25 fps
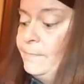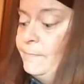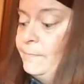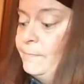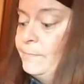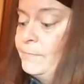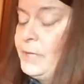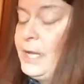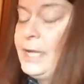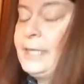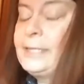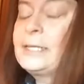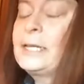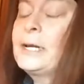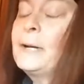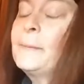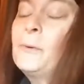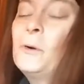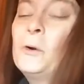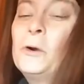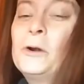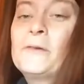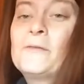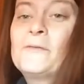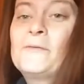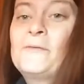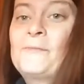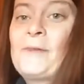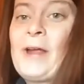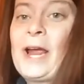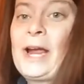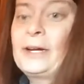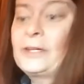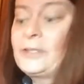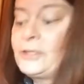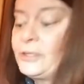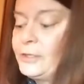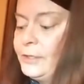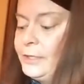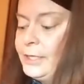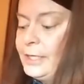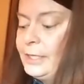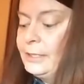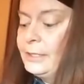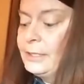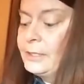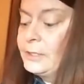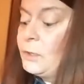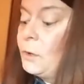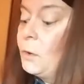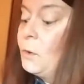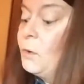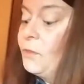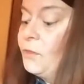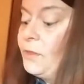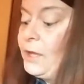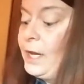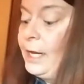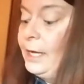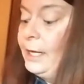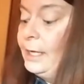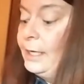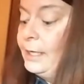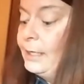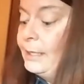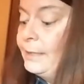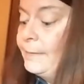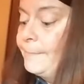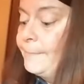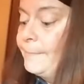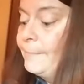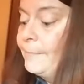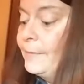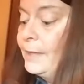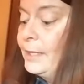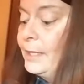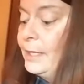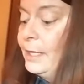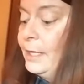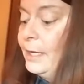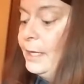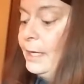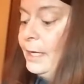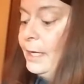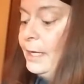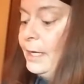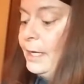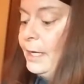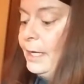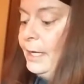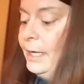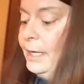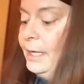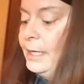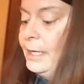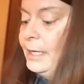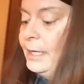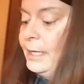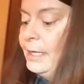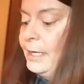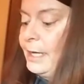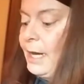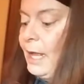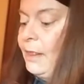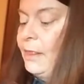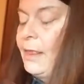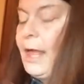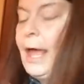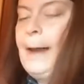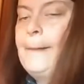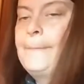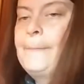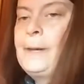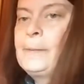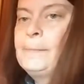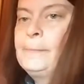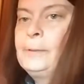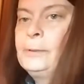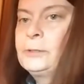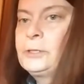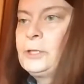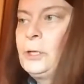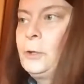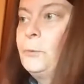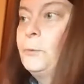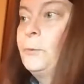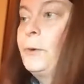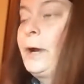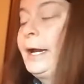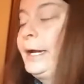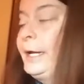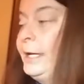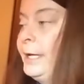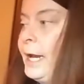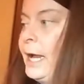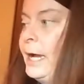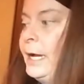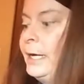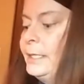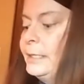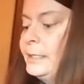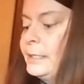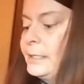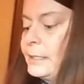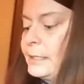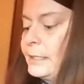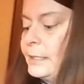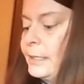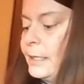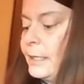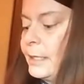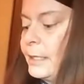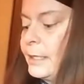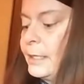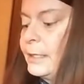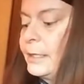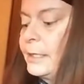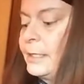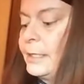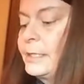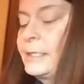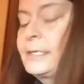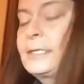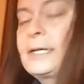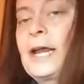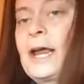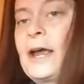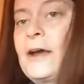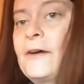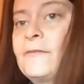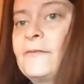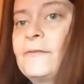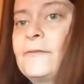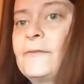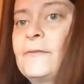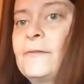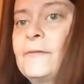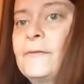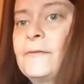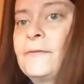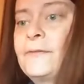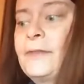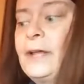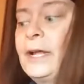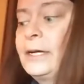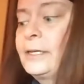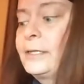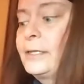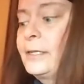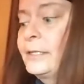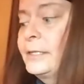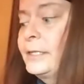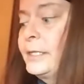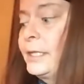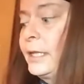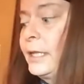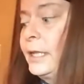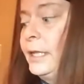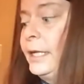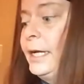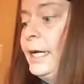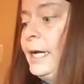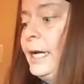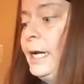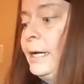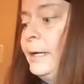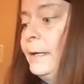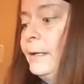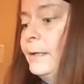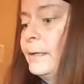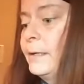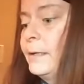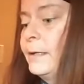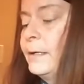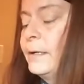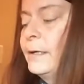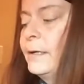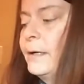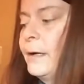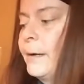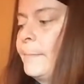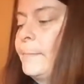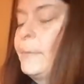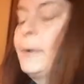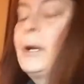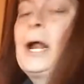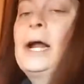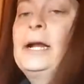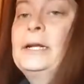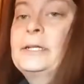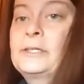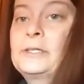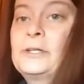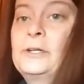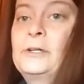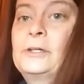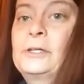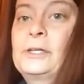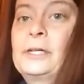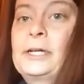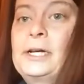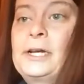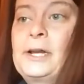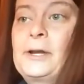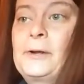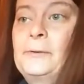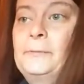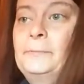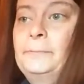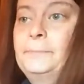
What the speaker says: That's an important factor in this whole thing. And a lot of people don't recognize the staff that does the cleaning, but I certainly do.